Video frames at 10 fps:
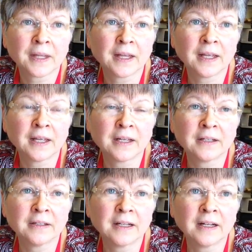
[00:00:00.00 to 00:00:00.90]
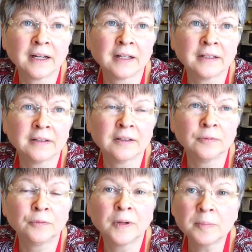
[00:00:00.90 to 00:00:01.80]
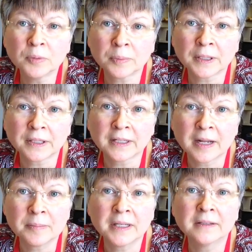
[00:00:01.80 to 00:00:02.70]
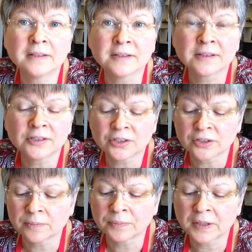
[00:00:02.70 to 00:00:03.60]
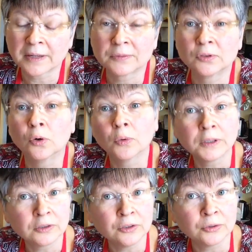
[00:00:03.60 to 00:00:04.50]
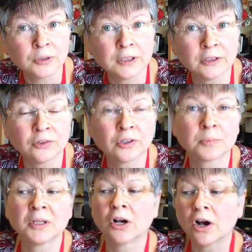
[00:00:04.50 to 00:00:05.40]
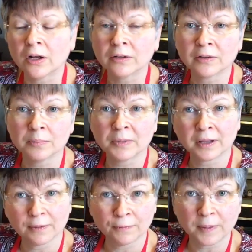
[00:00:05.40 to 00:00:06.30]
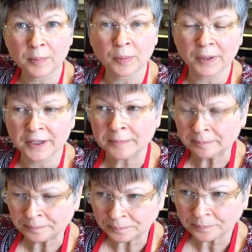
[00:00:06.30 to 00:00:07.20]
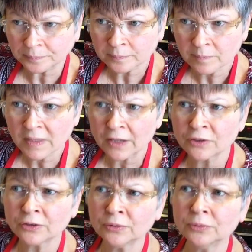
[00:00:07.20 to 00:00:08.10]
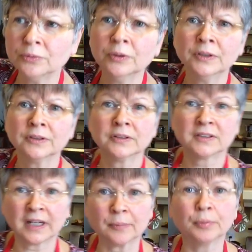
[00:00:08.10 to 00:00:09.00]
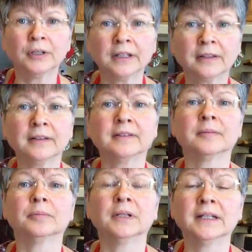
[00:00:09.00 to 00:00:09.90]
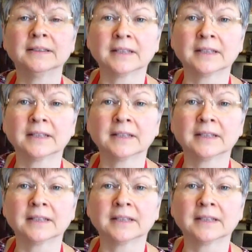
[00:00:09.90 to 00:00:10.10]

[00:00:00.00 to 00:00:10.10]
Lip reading: And in February, I made the decision that I was going to do it. And it took me all the month of February to start putting things in place.